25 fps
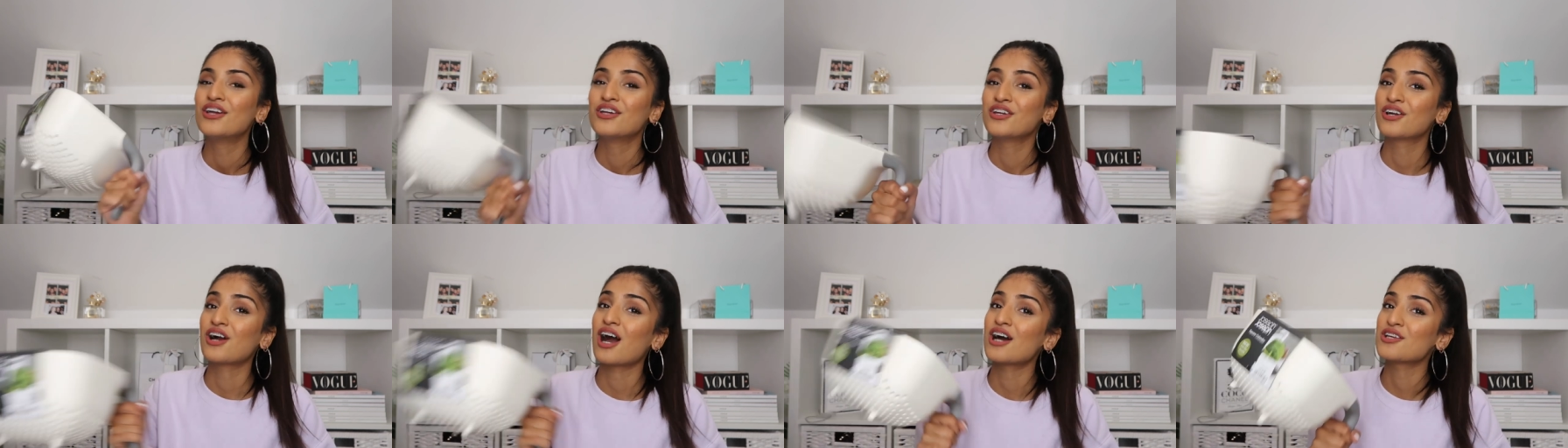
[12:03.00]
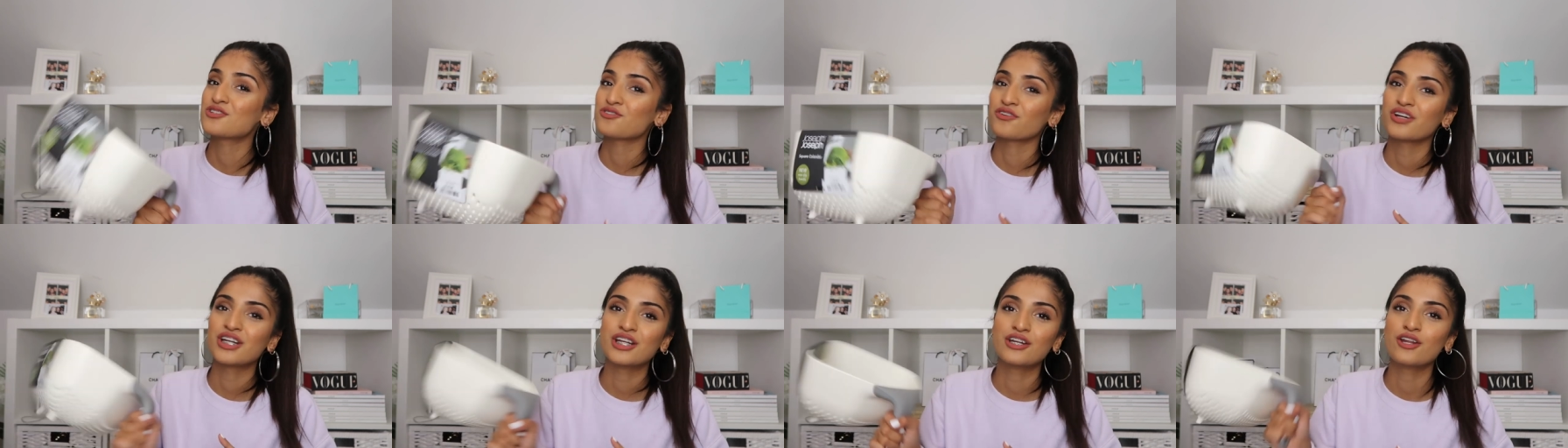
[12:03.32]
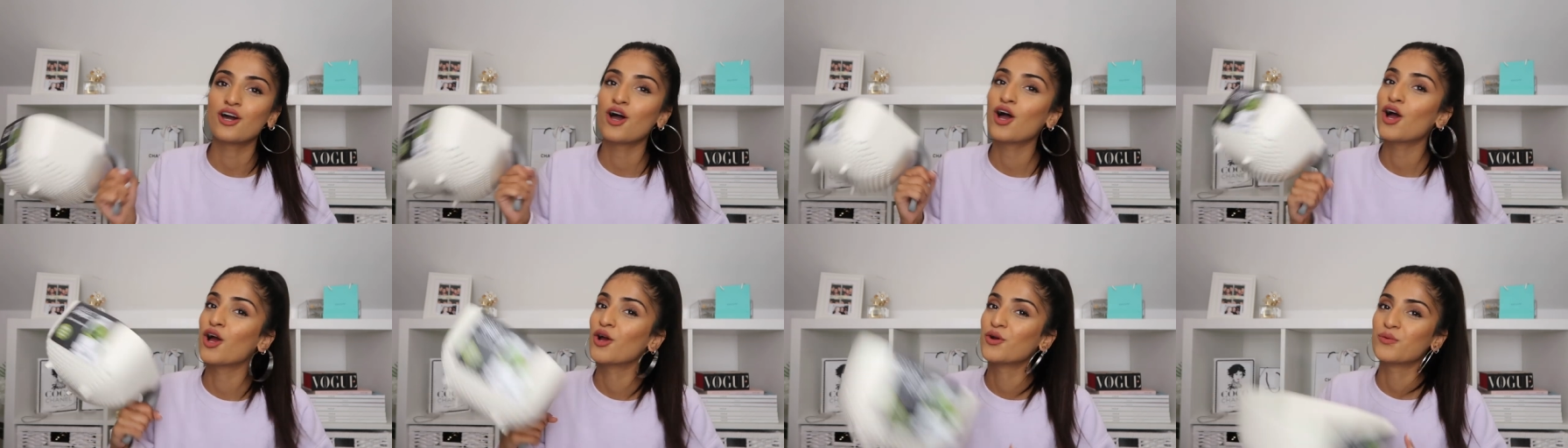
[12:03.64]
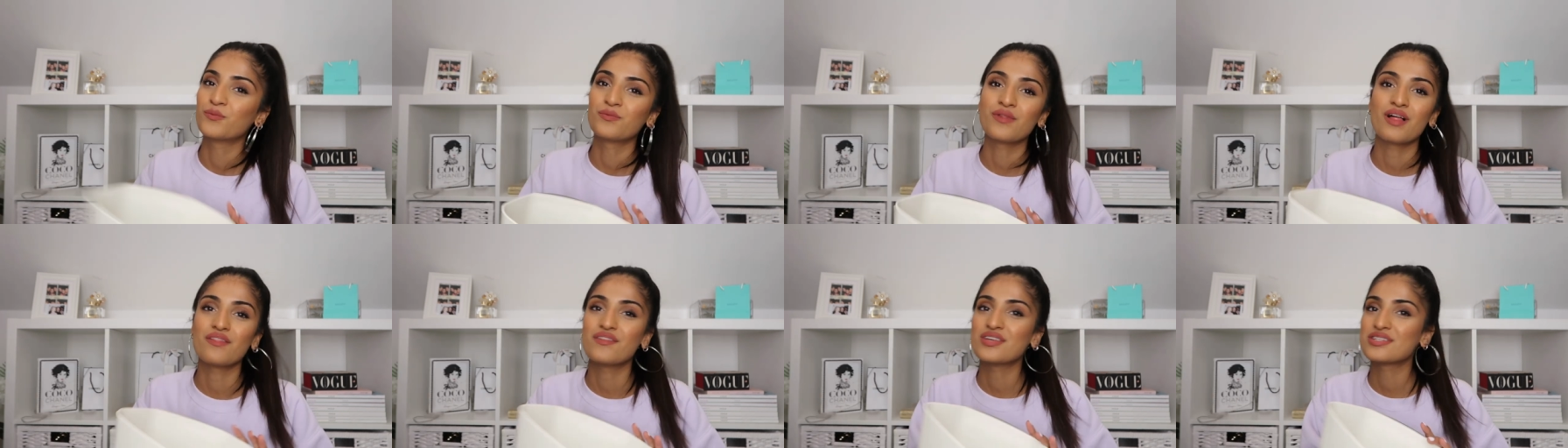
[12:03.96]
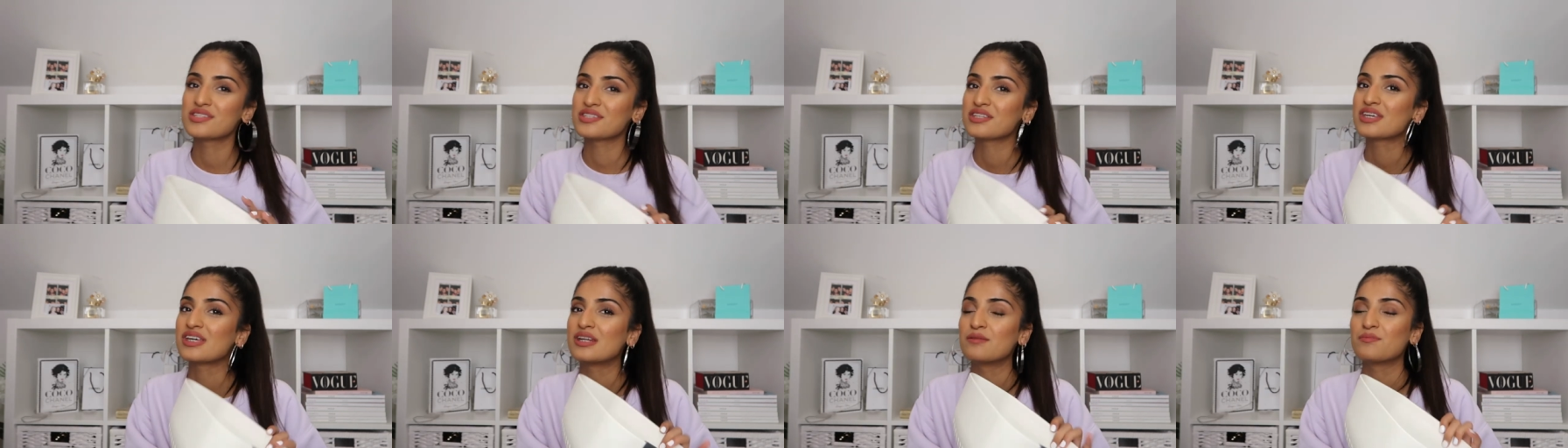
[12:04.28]
You guys already know that
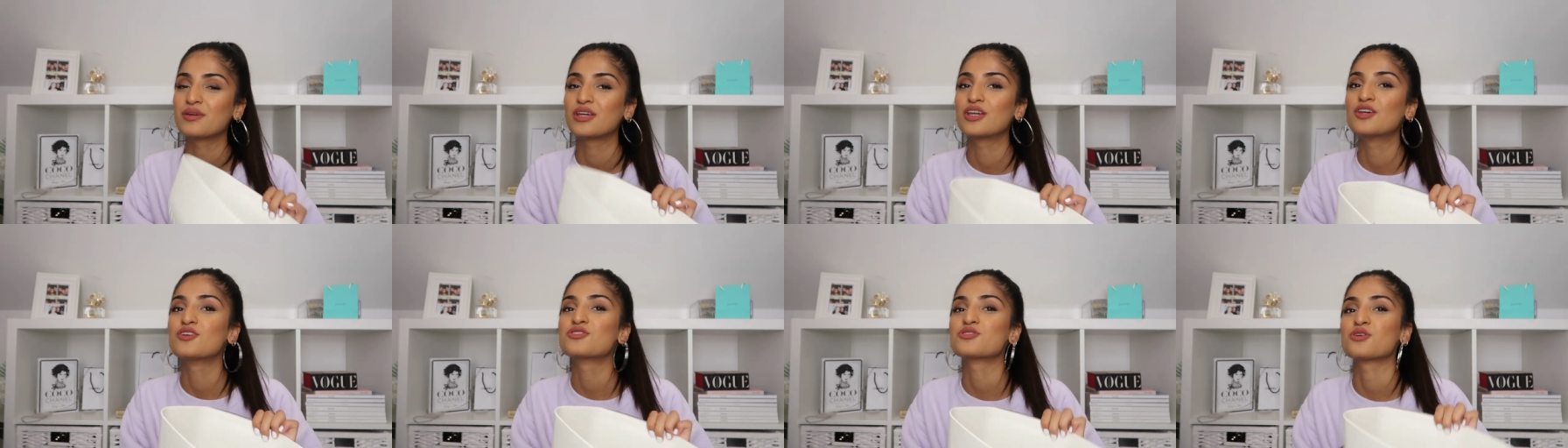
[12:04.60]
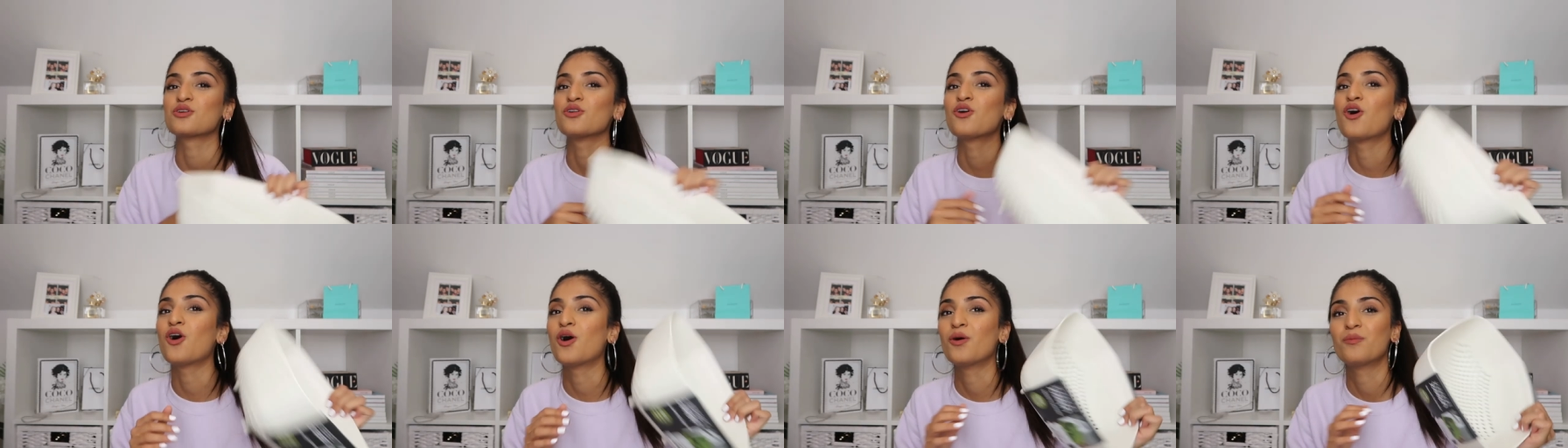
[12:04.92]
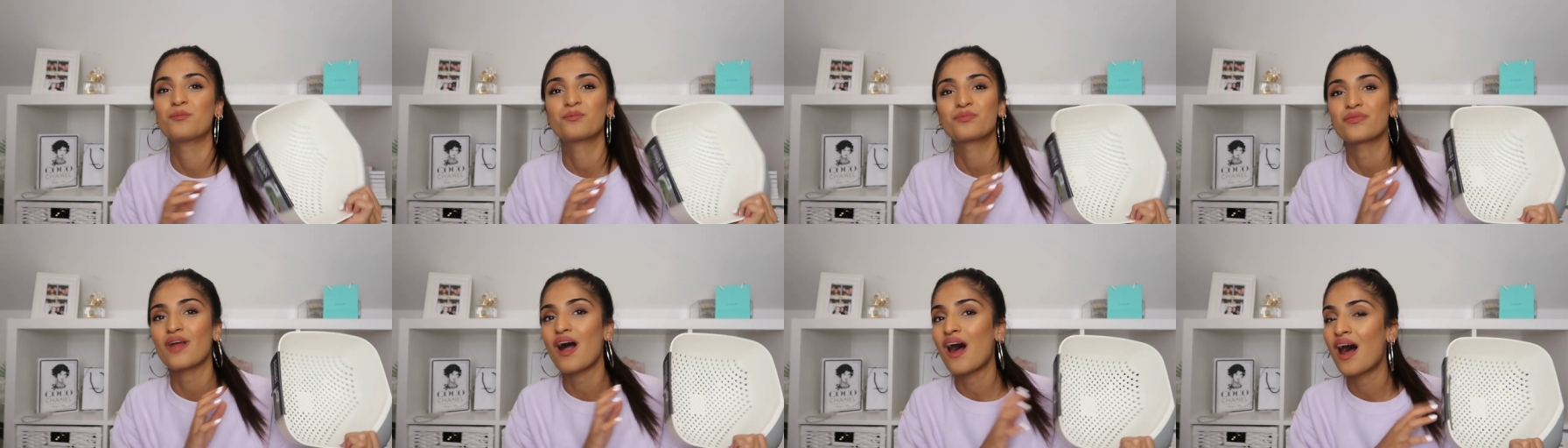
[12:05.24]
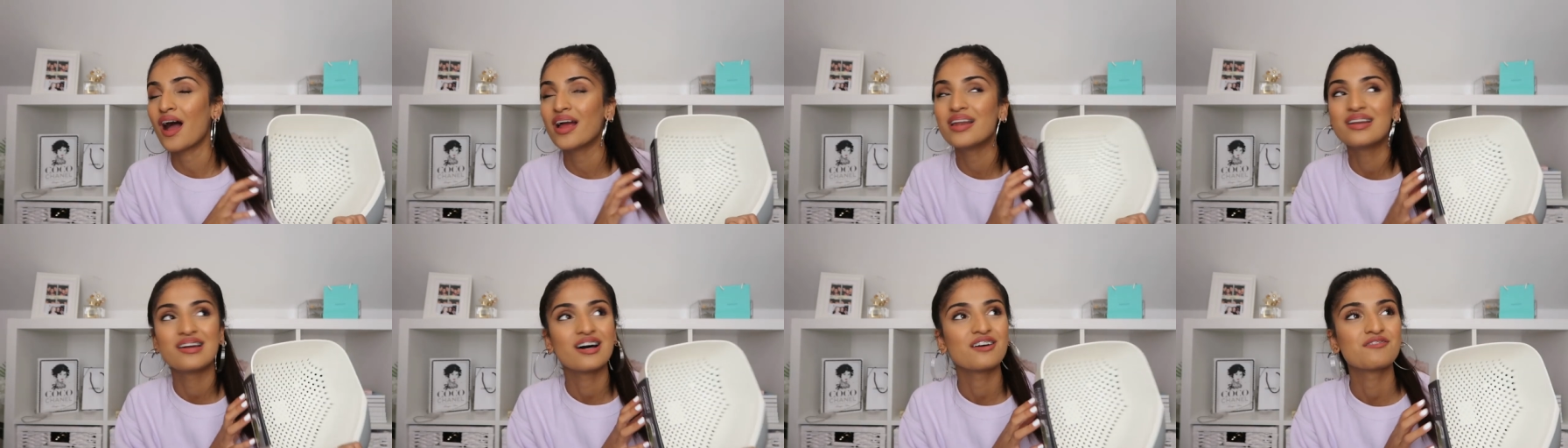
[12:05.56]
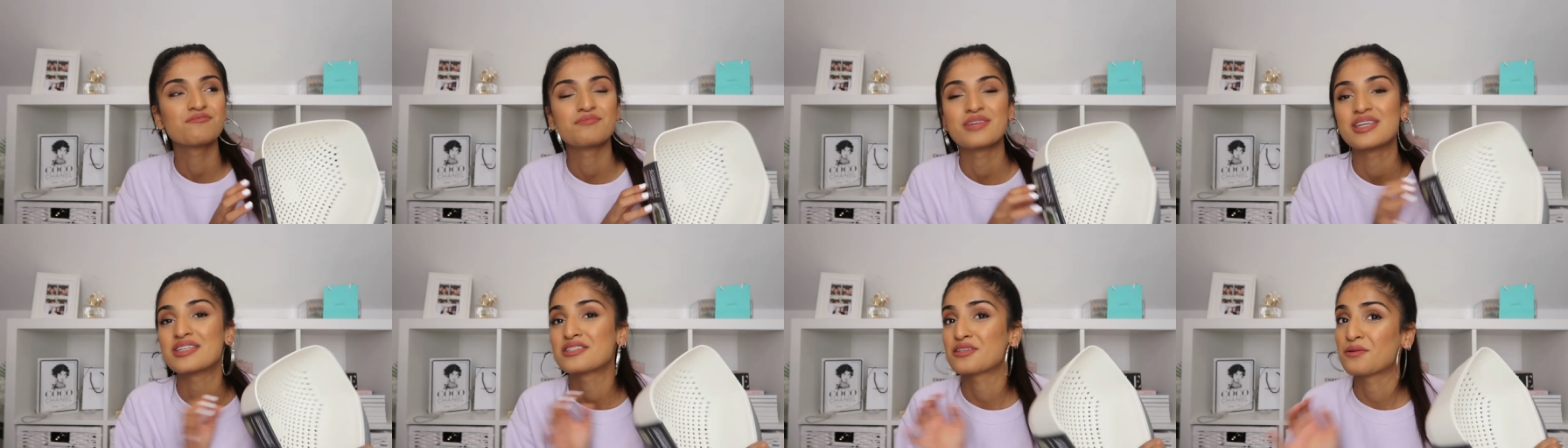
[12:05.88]
this is gonna be used a lot. I
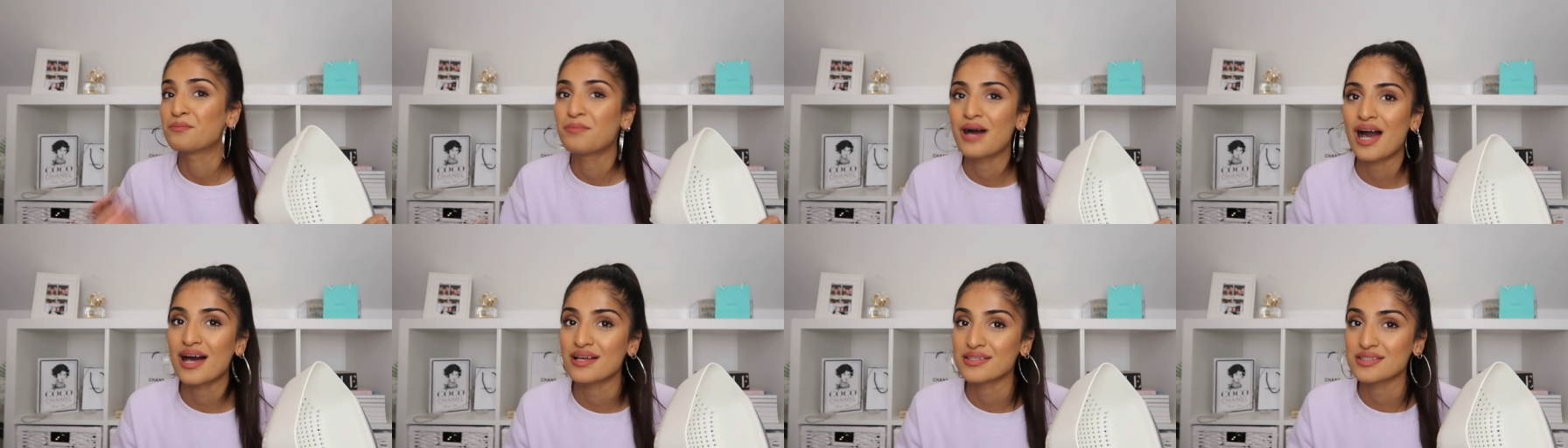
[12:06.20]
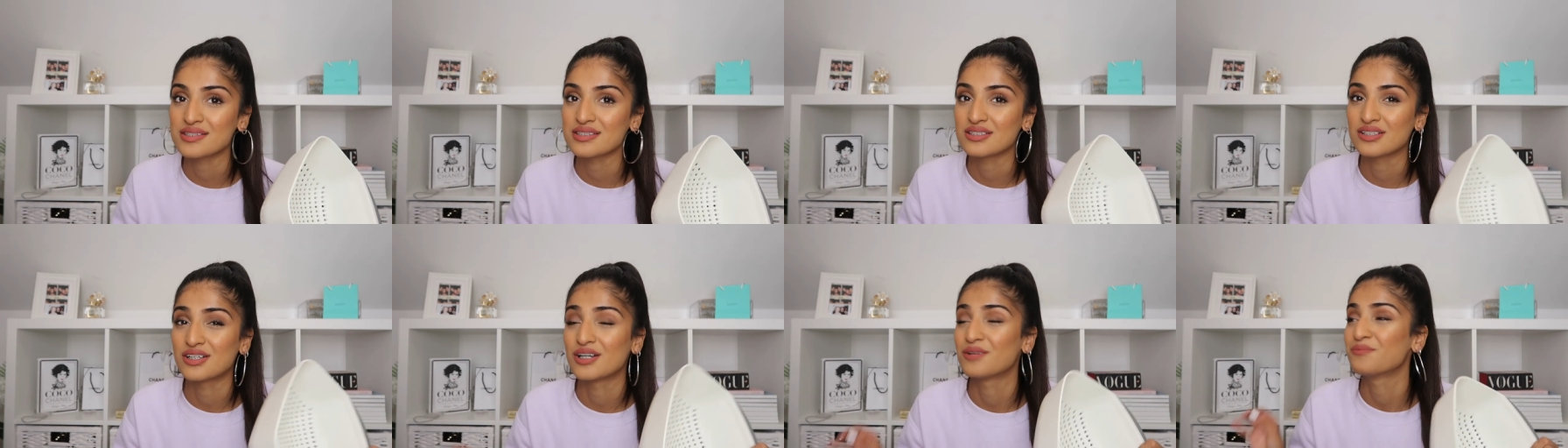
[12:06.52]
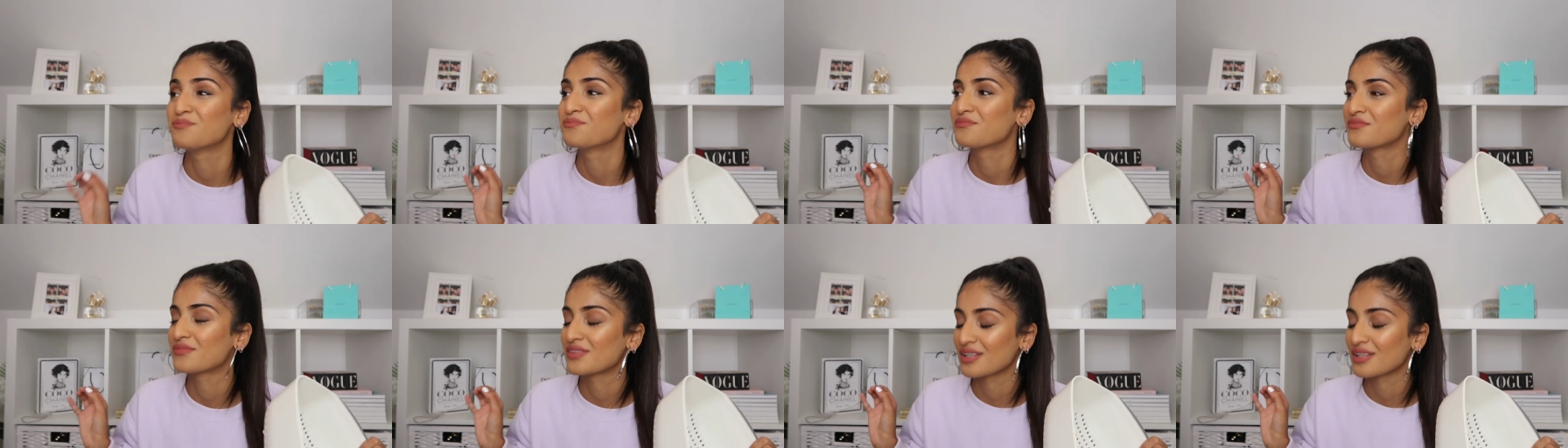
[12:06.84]
love me some pasta.